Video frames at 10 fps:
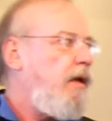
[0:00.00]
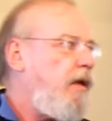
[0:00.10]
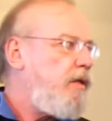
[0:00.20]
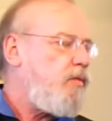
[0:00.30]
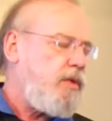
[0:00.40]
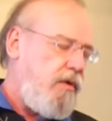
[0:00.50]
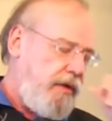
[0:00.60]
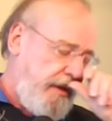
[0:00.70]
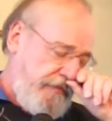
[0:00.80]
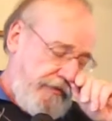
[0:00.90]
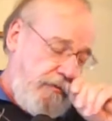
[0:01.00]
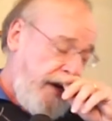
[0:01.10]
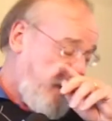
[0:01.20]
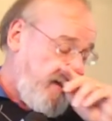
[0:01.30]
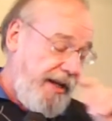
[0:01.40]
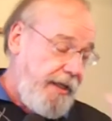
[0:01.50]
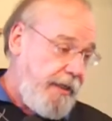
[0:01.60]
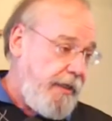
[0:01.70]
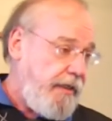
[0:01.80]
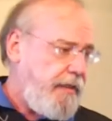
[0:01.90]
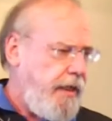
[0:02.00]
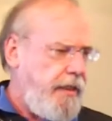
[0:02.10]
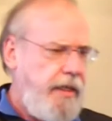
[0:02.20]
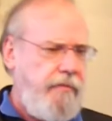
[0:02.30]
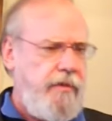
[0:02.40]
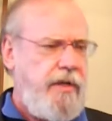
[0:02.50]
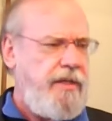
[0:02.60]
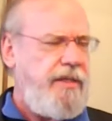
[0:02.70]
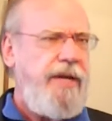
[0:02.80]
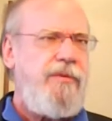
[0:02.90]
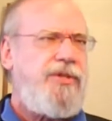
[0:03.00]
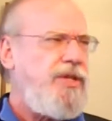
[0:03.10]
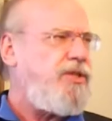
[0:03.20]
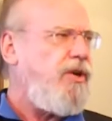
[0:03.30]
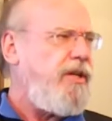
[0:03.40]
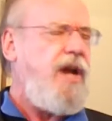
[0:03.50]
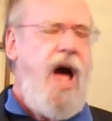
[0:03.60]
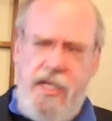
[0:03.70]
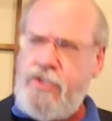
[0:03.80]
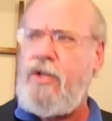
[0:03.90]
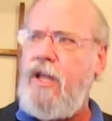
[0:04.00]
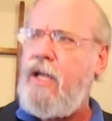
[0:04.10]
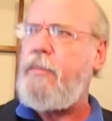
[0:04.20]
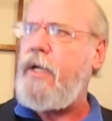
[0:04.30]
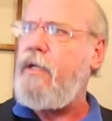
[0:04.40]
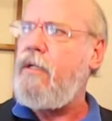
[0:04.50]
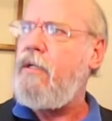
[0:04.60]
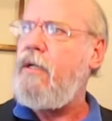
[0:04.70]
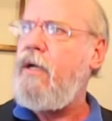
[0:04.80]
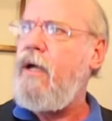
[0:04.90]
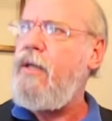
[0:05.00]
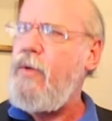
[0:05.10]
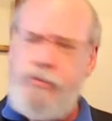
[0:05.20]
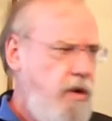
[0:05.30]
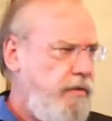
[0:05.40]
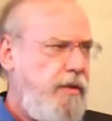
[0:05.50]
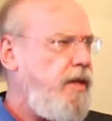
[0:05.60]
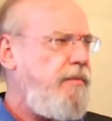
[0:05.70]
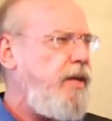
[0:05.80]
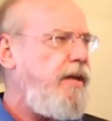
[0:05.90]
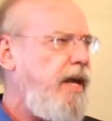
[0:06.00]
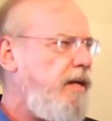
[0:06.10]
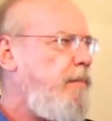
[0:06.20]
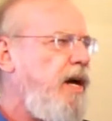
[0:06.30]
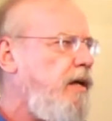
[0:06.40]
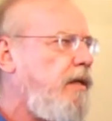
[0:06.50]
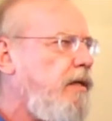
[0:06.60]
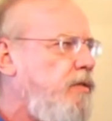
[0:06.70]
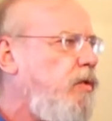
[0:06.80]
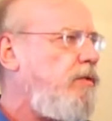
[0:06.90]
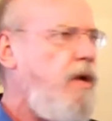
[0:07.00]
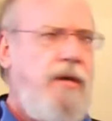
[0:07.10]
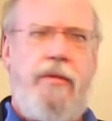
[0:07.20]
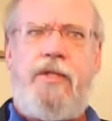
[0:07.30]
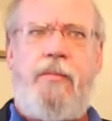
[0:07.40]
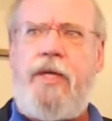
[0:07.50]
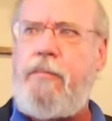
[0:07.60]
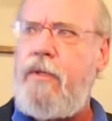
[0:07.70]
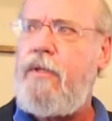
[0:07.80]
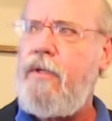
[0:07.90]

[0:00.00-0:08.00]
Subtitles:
This was going on for a while, and they were just turning hostile on me. I thought, what's wrong with you? They hate Americans. What's wrong with these people?